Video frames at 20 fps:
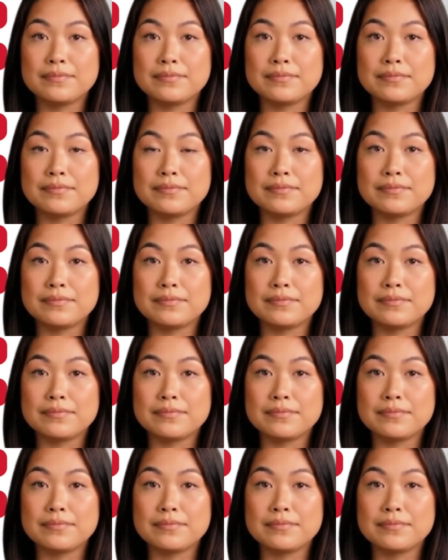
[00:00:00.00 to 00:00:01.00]

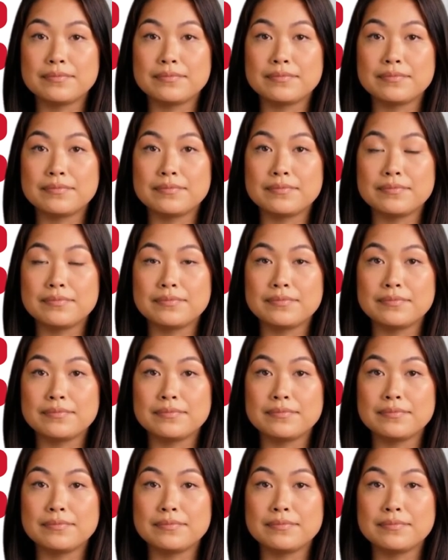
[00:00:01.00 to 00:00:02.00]

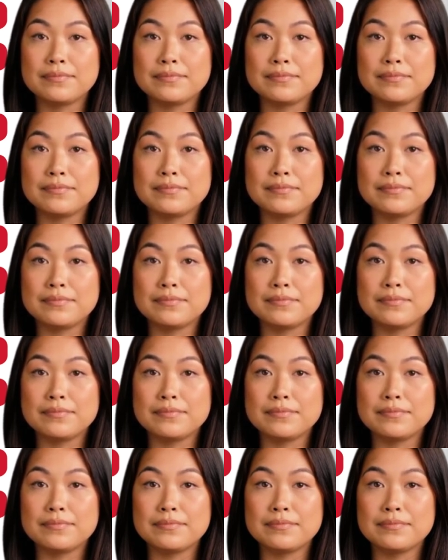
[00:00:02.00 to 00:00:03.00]

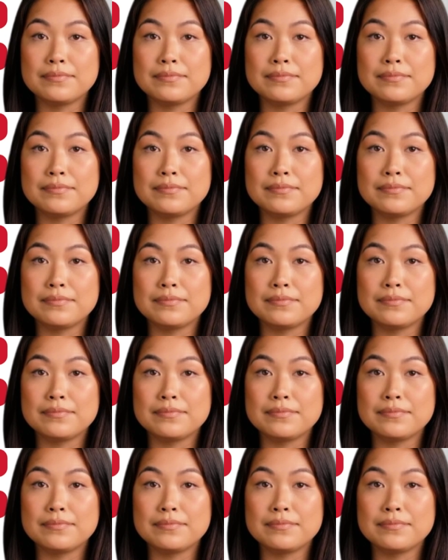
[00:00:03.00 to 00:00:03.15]
(no one is talking)